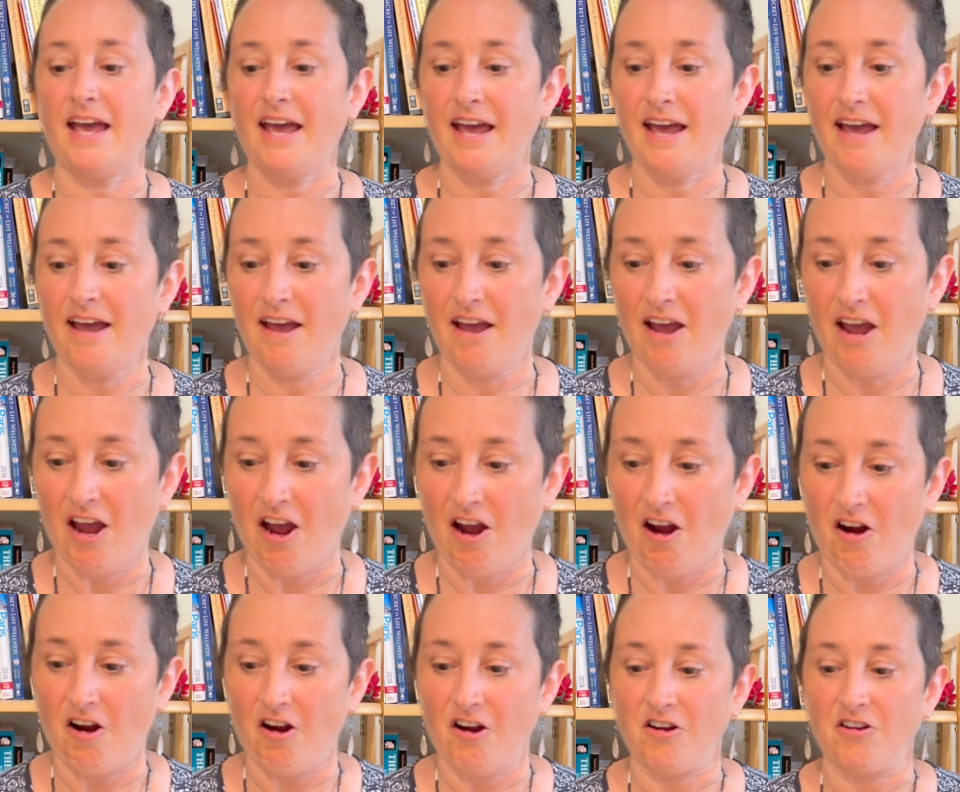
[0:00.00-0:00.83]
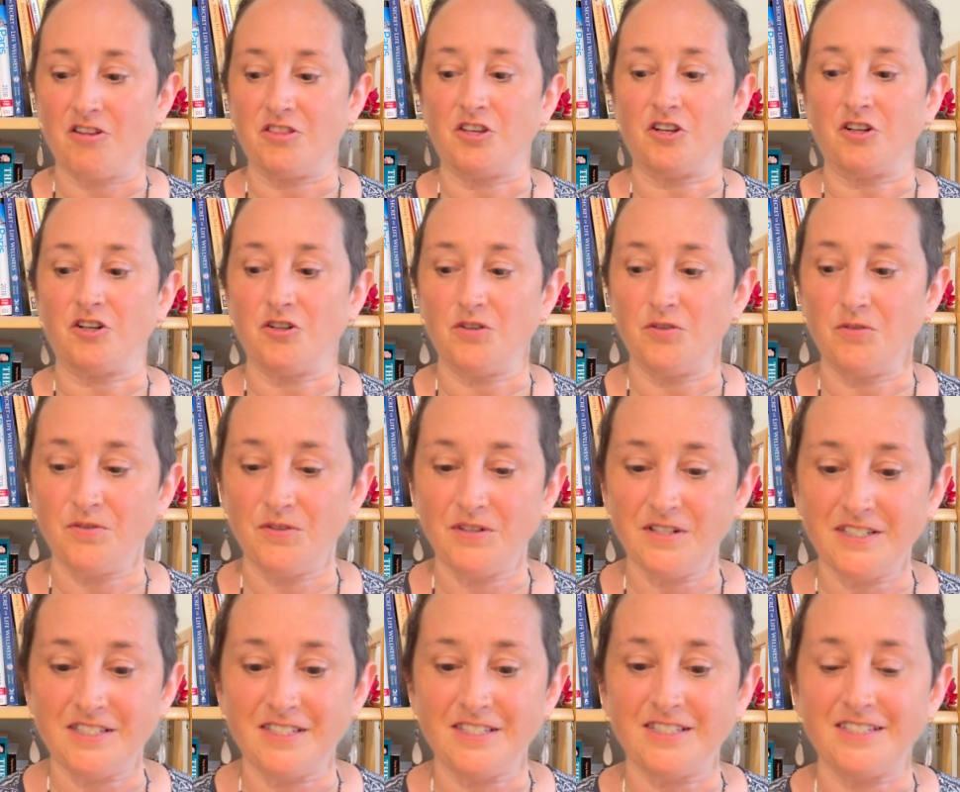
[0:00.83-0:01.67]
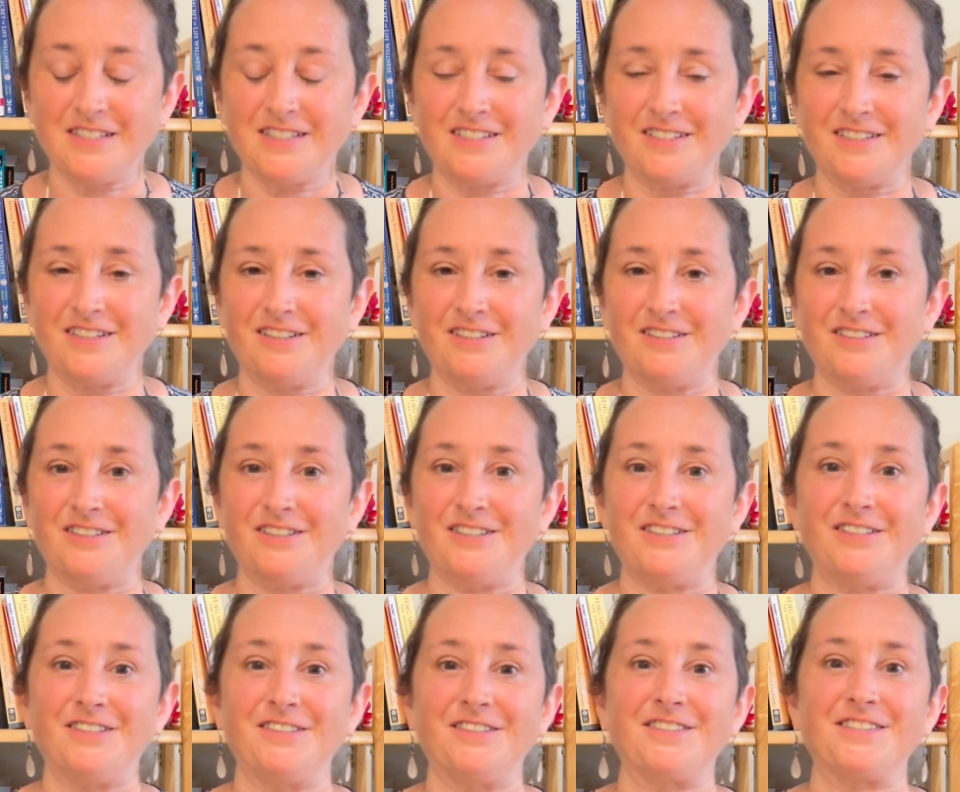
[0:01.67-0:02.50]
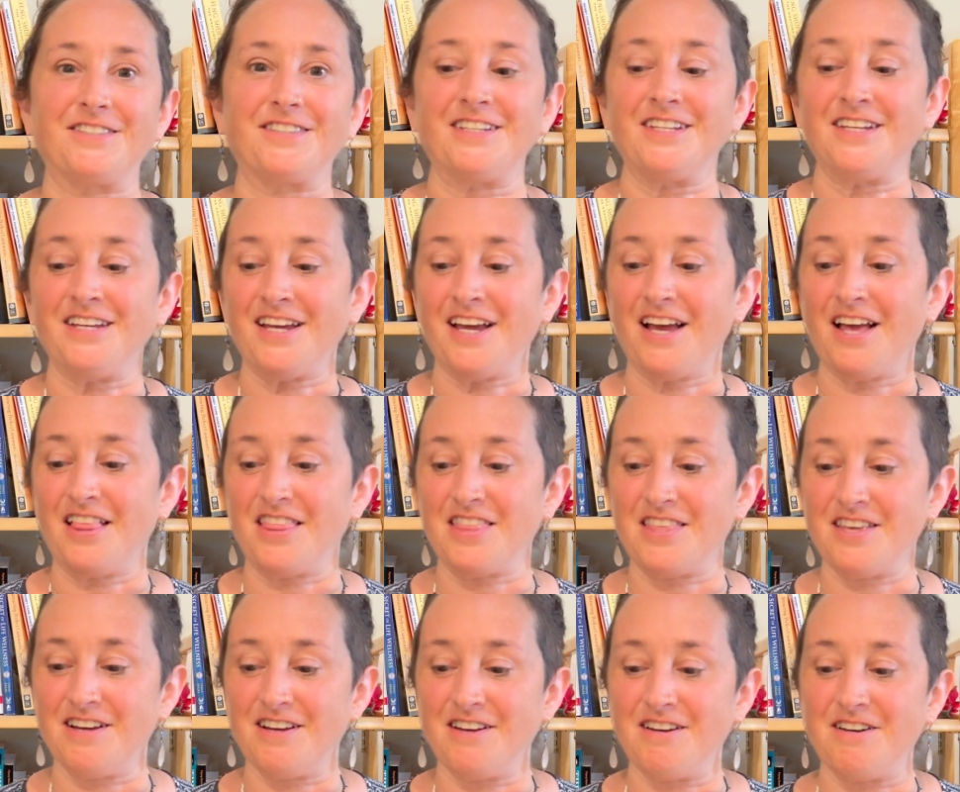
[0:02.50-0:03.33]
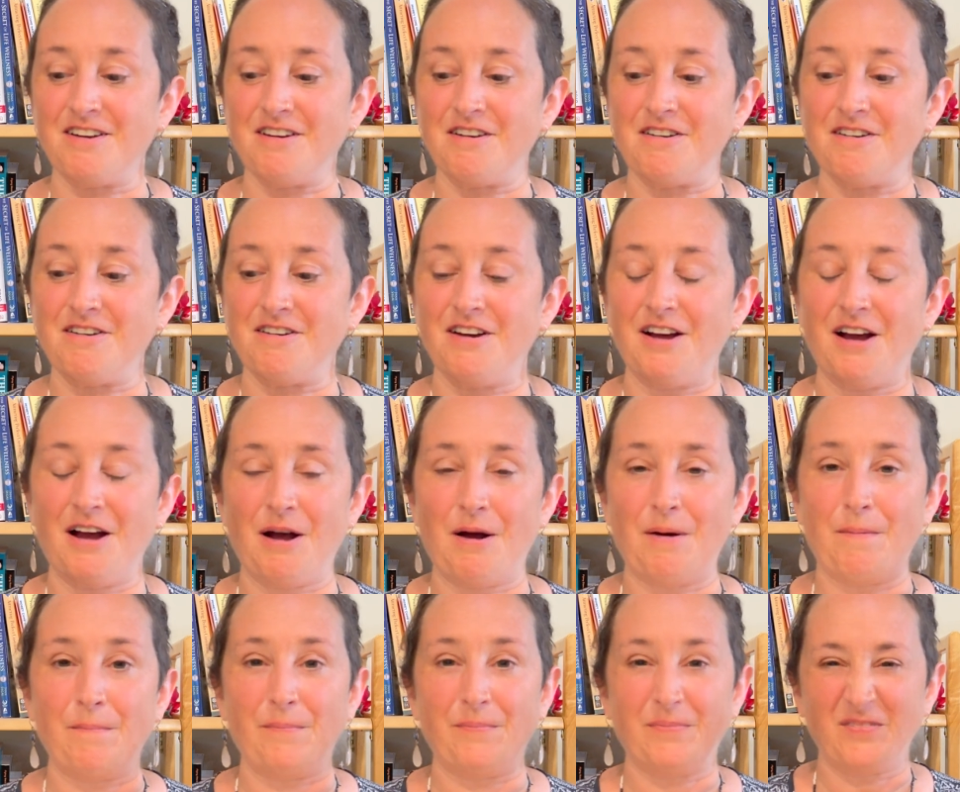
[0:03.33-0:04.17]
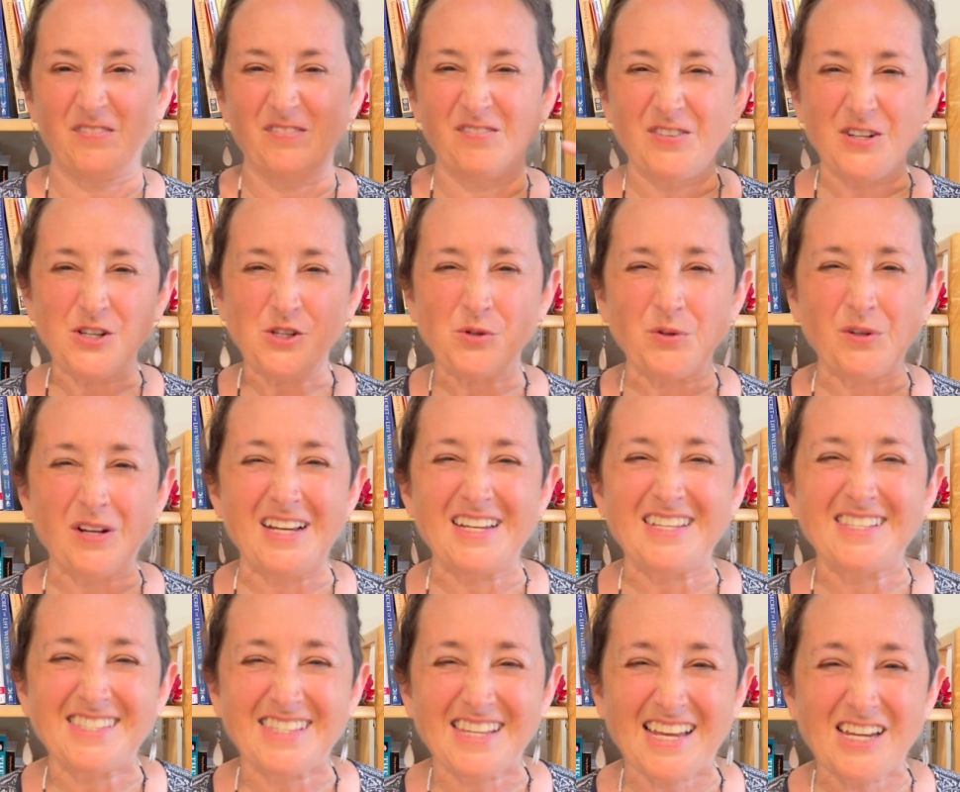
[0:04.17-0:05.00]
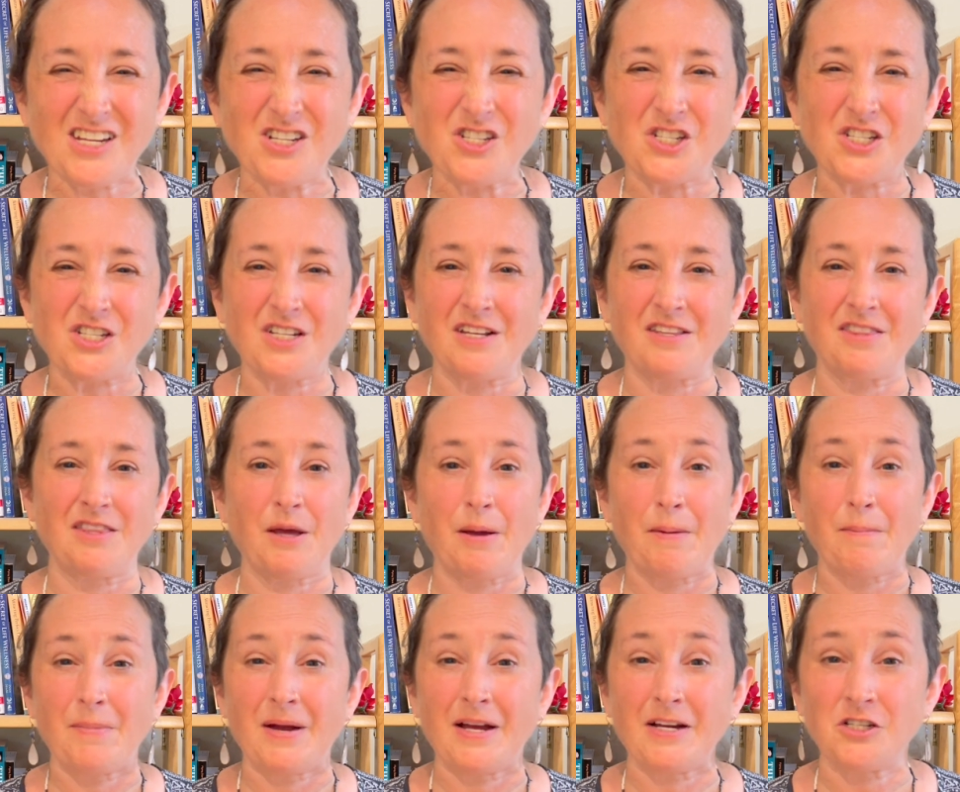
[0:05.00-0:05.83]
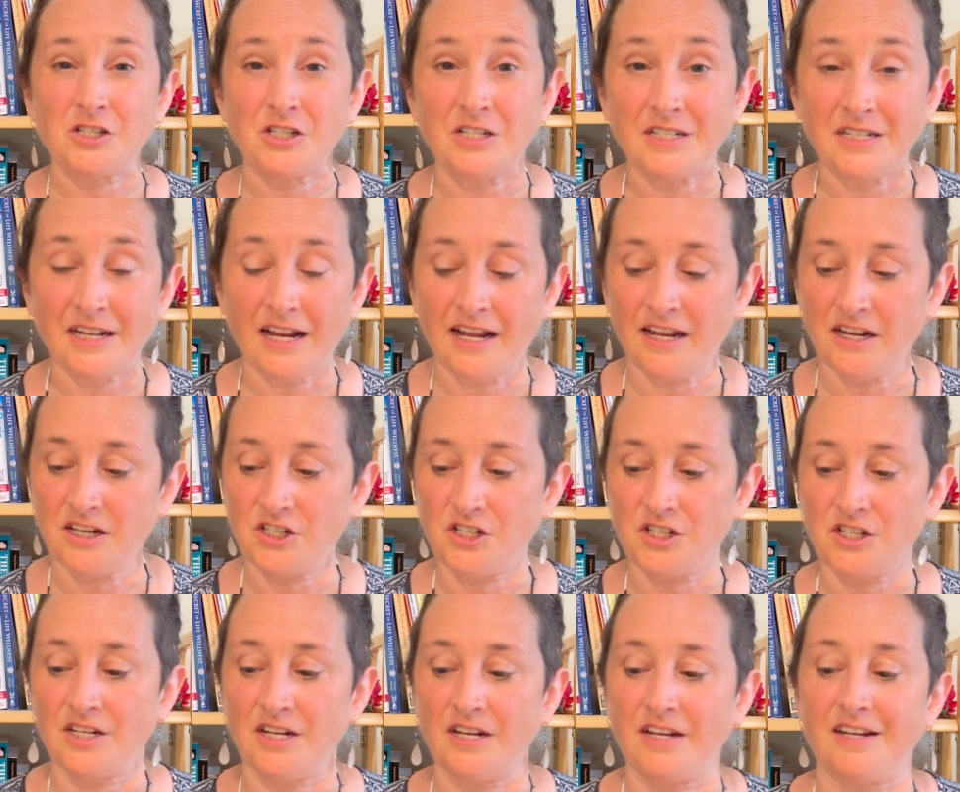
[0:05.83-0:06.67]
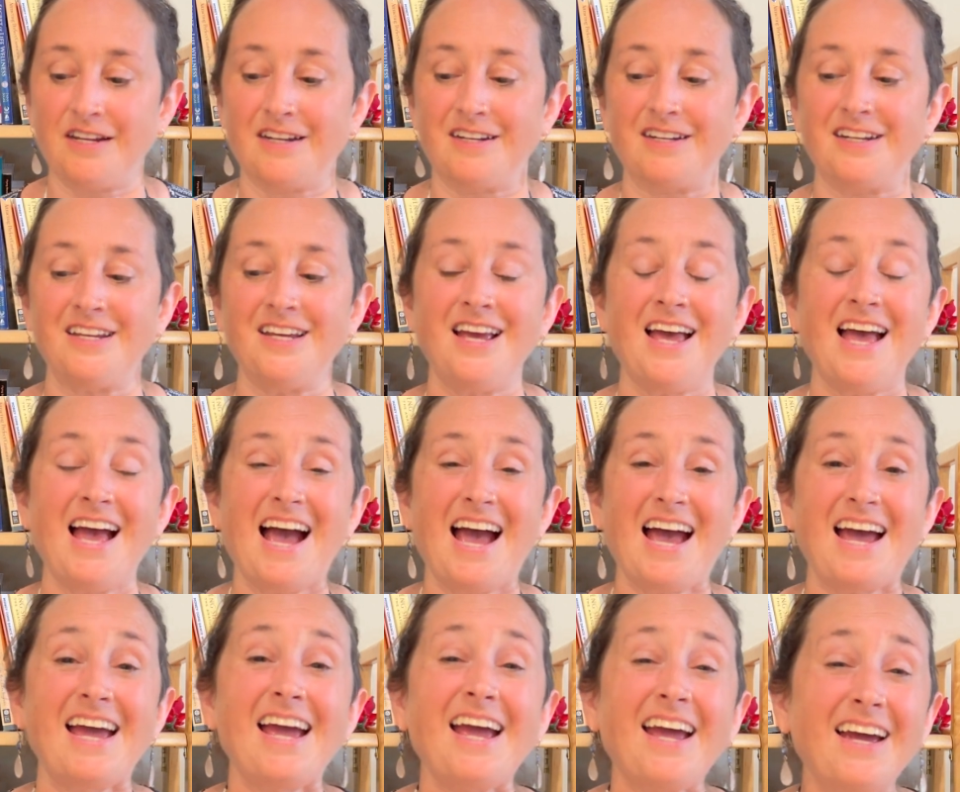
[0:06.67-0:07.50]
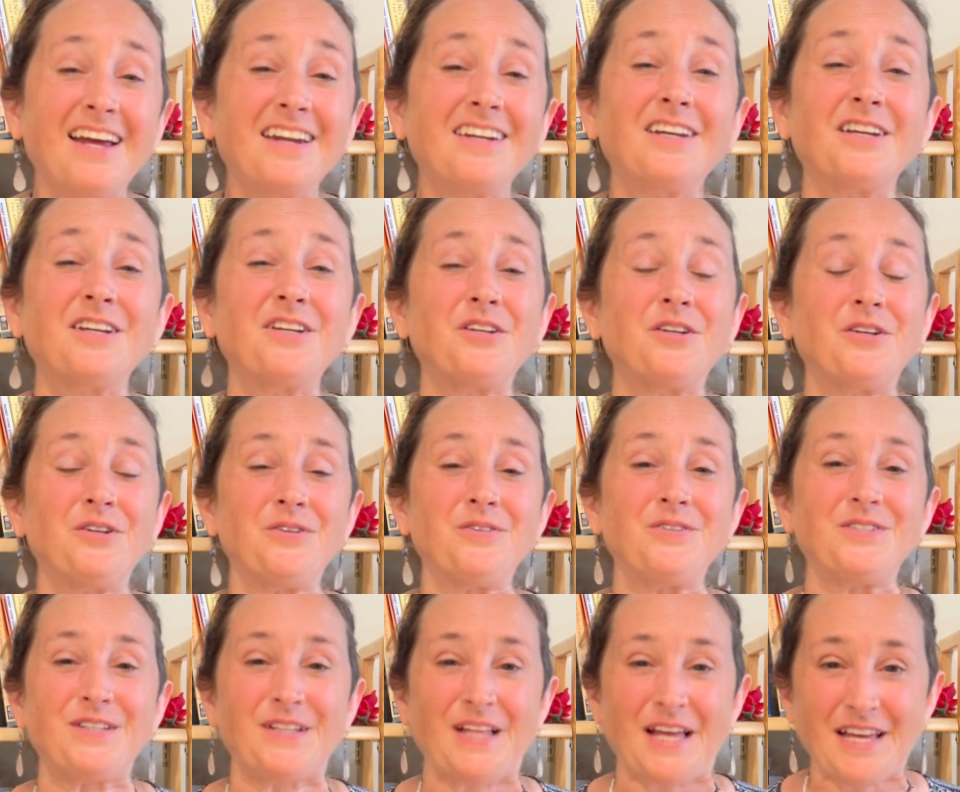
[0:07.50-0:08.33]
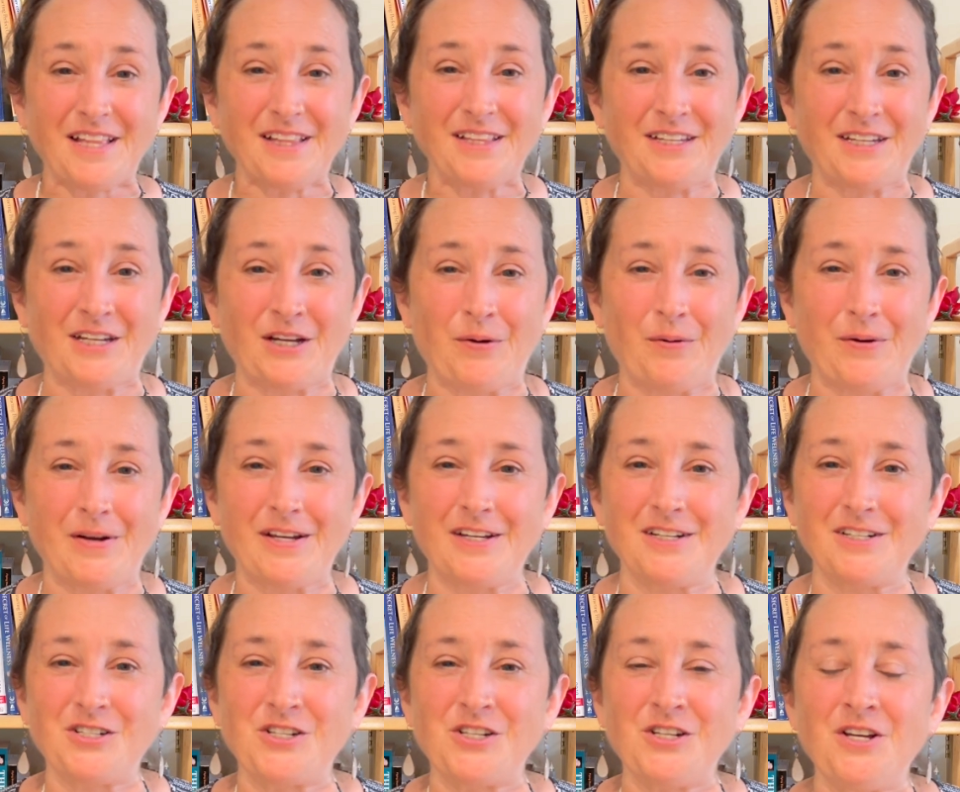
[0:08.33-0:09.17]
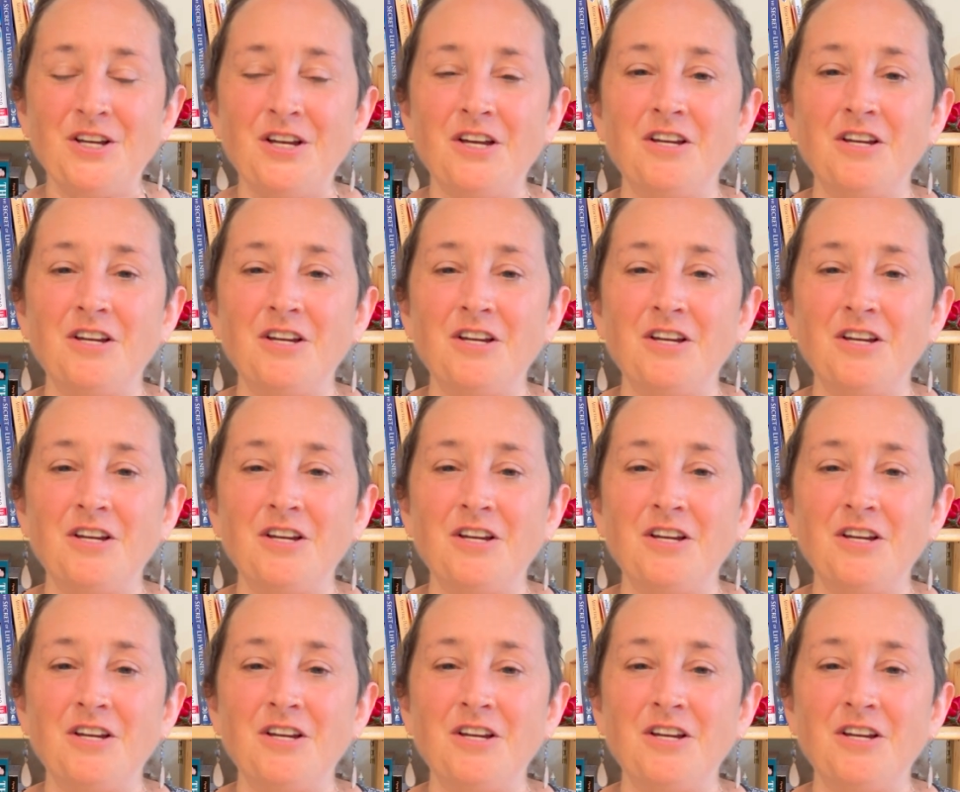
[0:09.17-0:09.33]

air, the crystals, the visualization, the imagination, and I use light language.